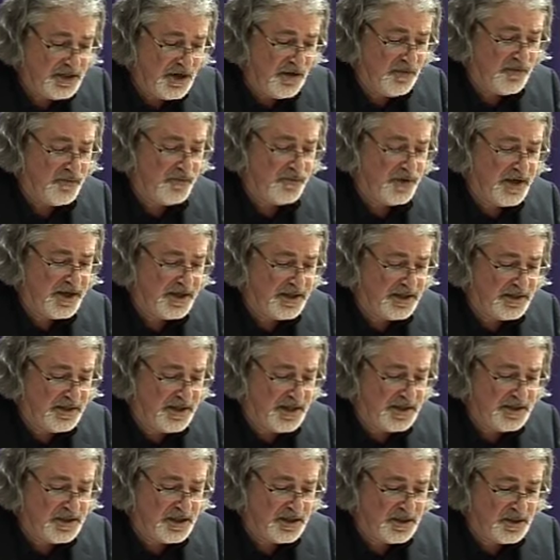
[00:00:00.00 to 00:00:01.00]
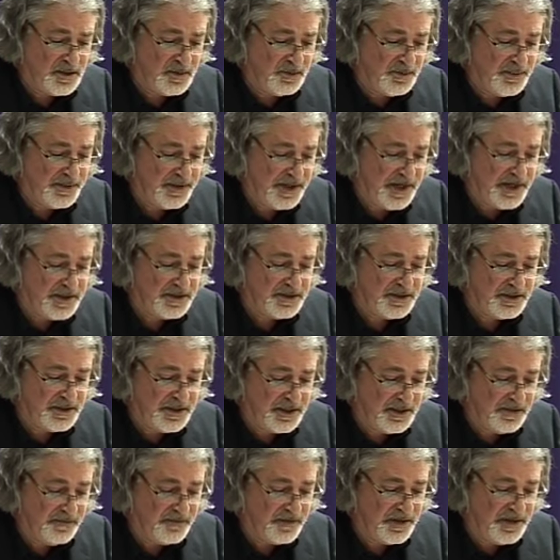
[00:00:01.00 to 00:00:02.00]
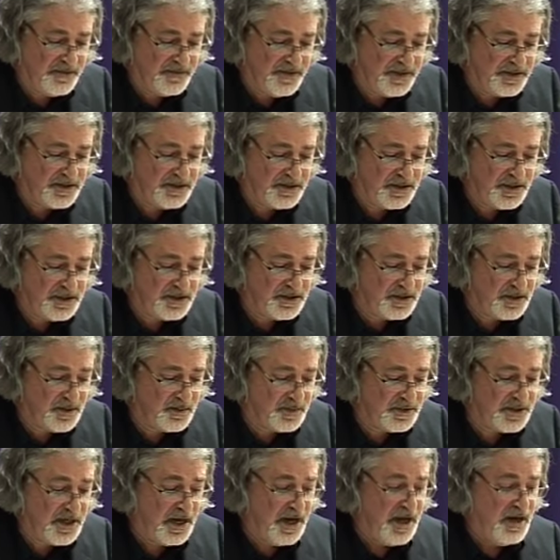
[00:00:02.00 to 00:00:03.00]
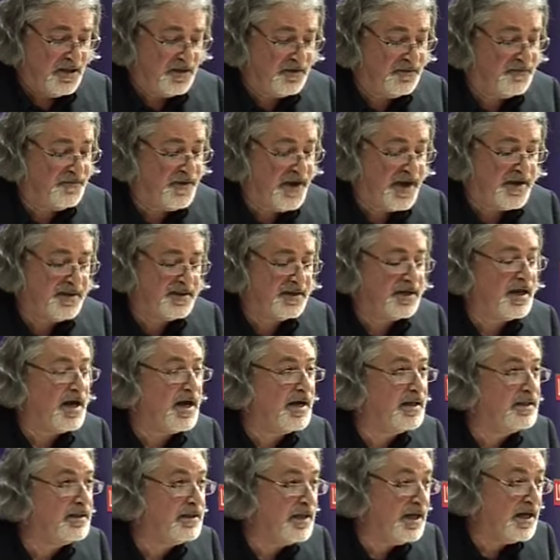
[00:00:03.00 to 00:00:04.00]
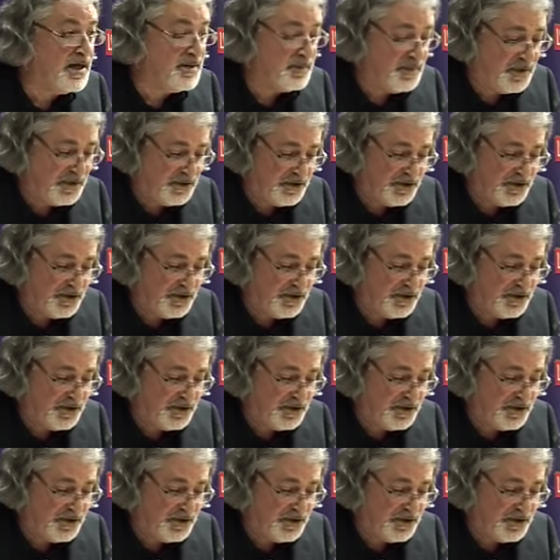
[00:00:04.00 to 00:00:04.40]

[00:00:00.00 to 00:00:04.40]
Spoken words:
self-regulating complexity of living systems, the fact that unlike